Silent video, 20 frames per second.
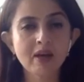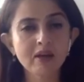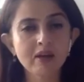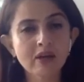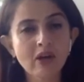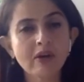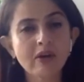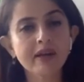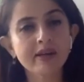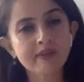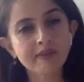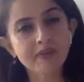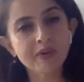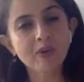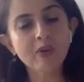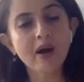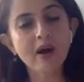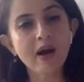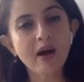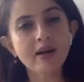Now, if
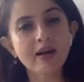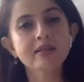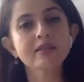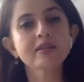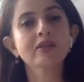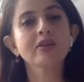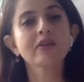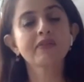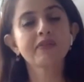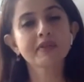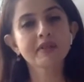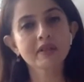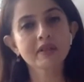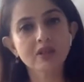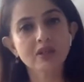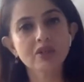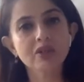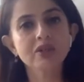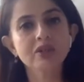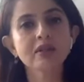you ask your
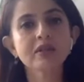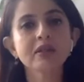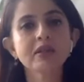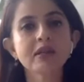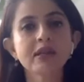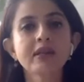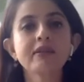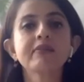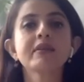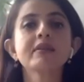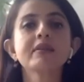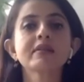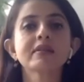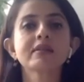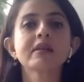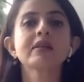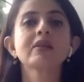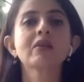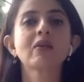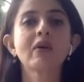physician, he will
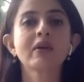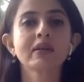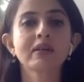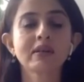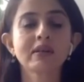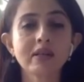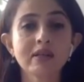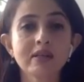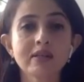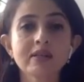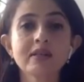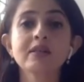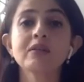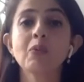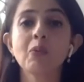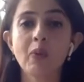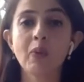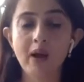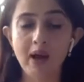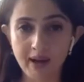say not needed.
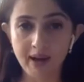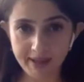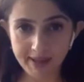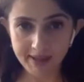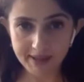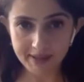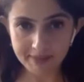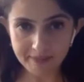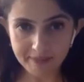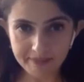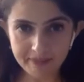Why?